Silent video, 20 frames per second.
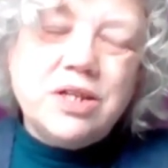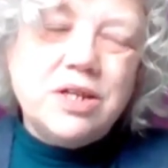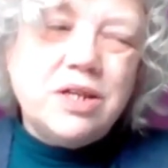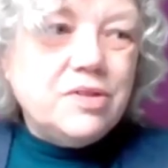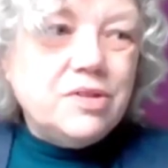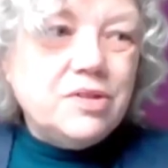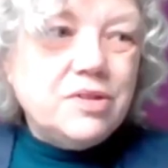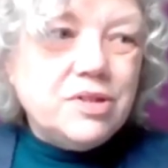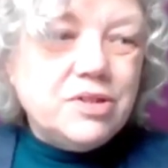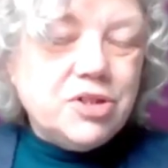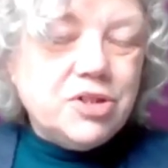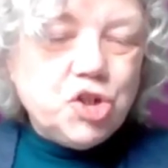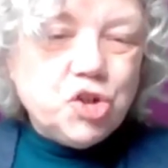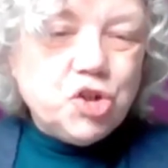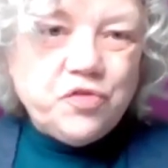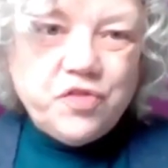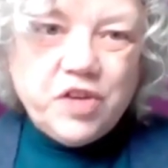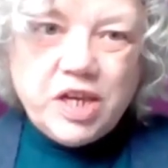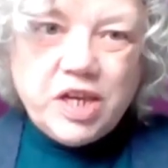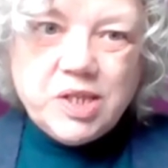The
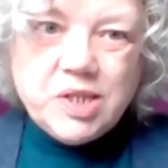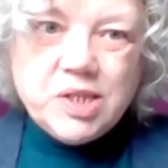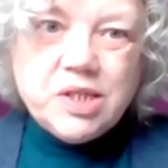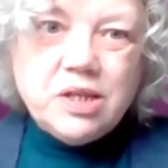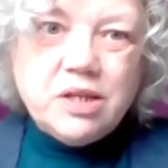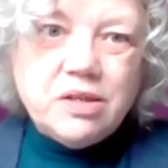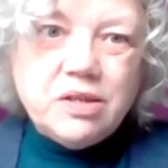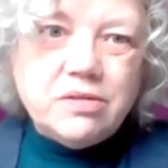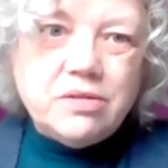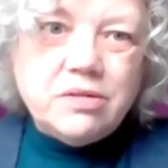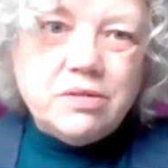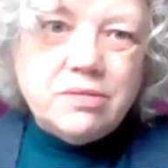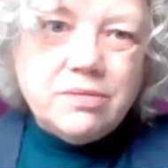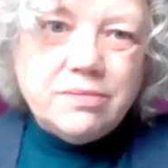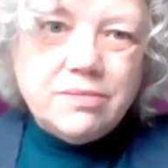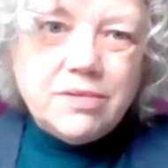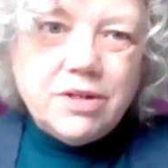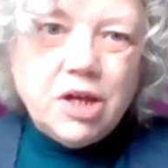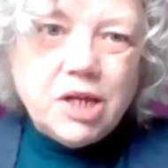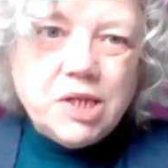Gervasa, the
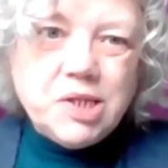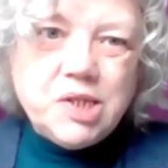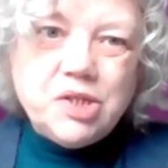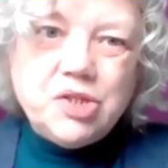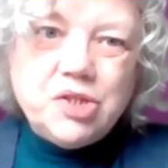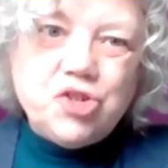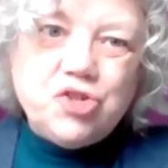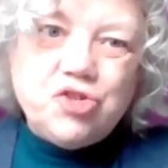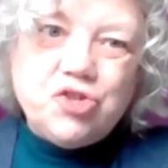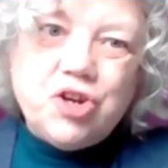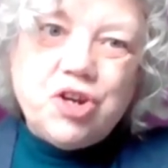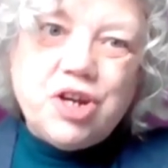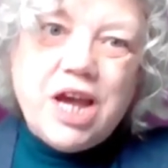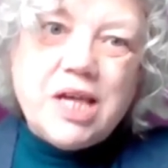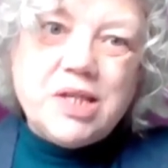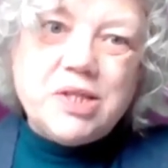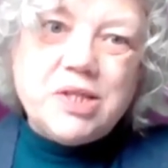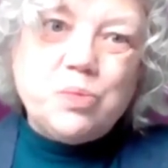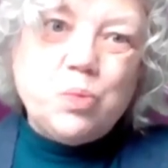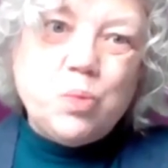licensed drug,
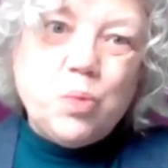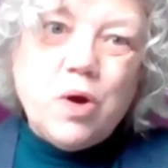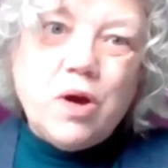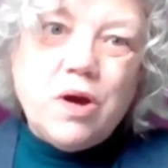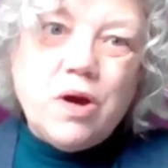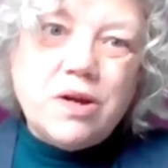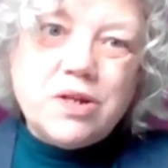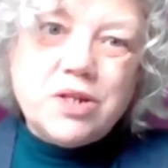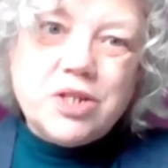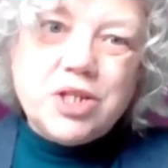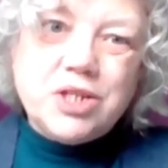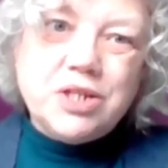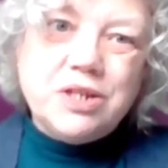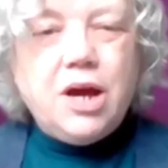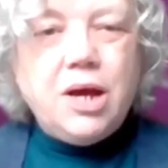hasn't worked.